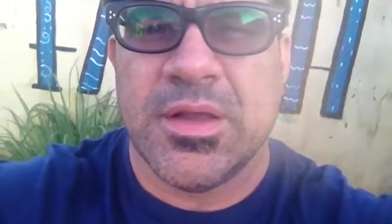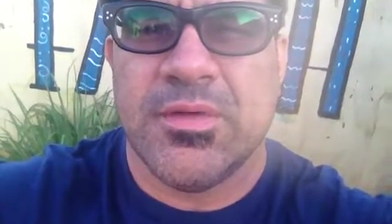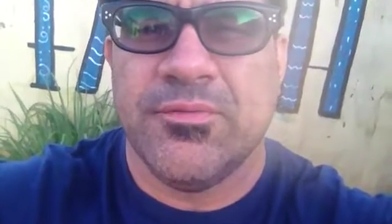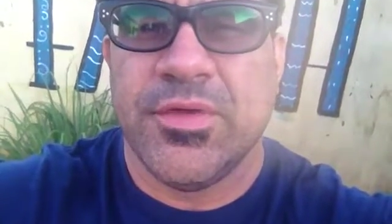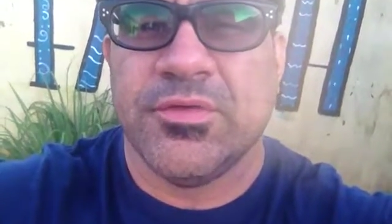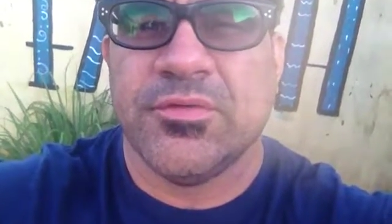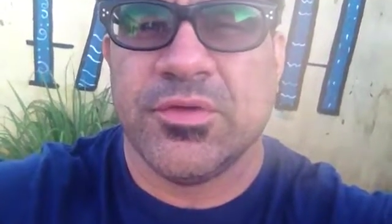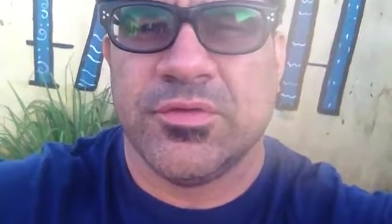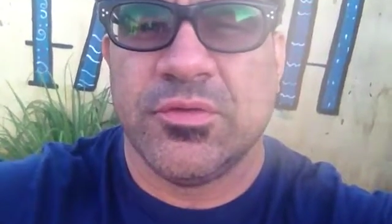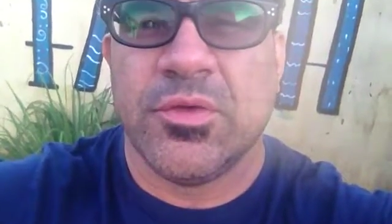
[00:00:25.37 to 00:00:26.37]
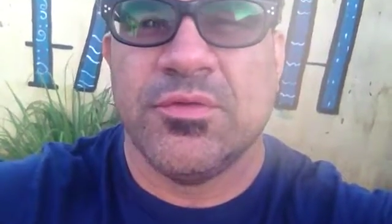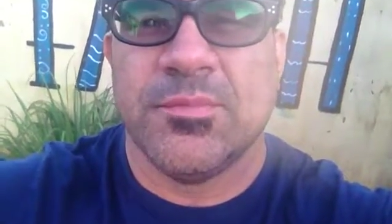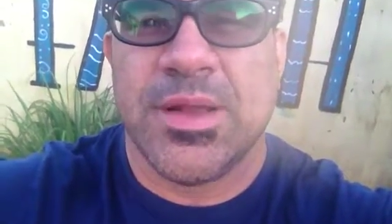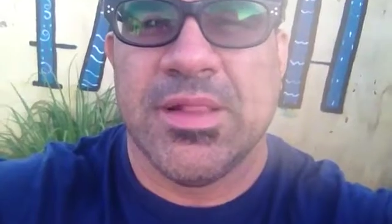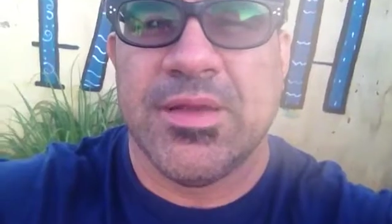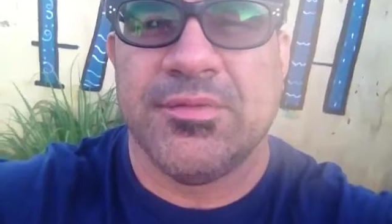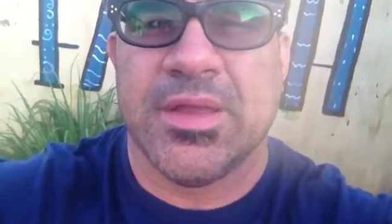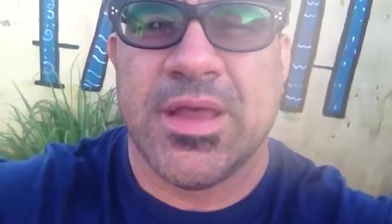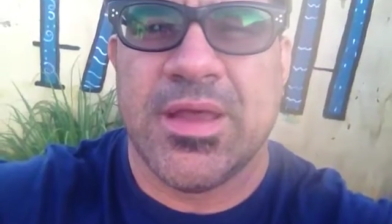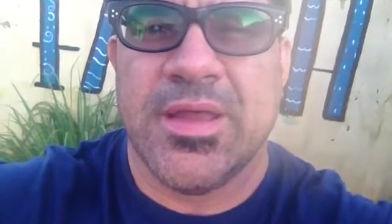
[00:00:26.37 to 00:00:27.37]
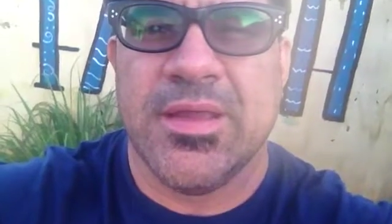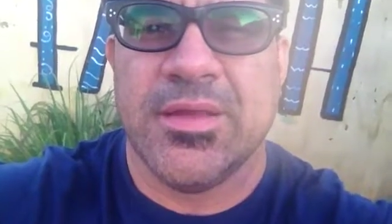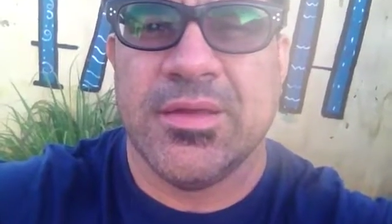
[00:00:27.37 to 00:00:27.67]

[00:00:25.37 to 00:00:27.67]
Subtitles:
vision restored to my left eye.